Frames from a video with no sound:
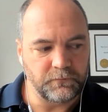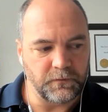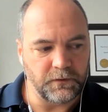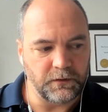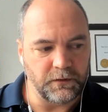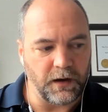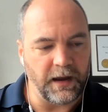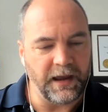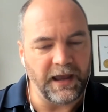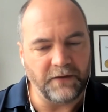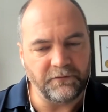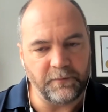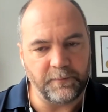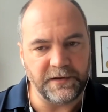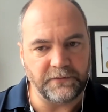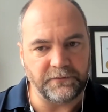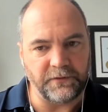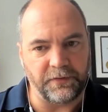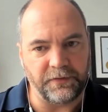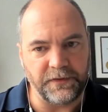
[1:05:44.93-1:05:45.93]
I have a bit
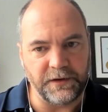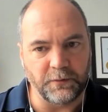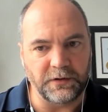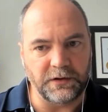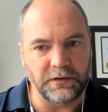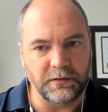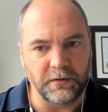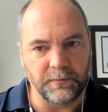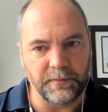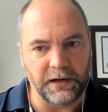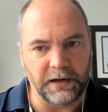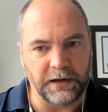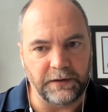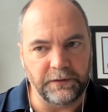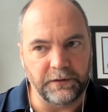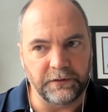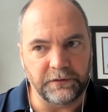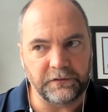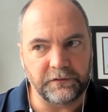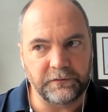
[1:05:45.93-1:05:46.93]
of a theory behind
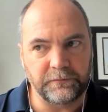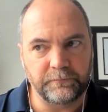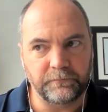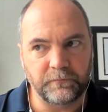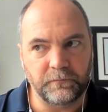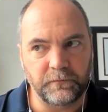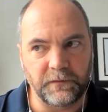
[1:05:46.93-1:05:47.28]
this.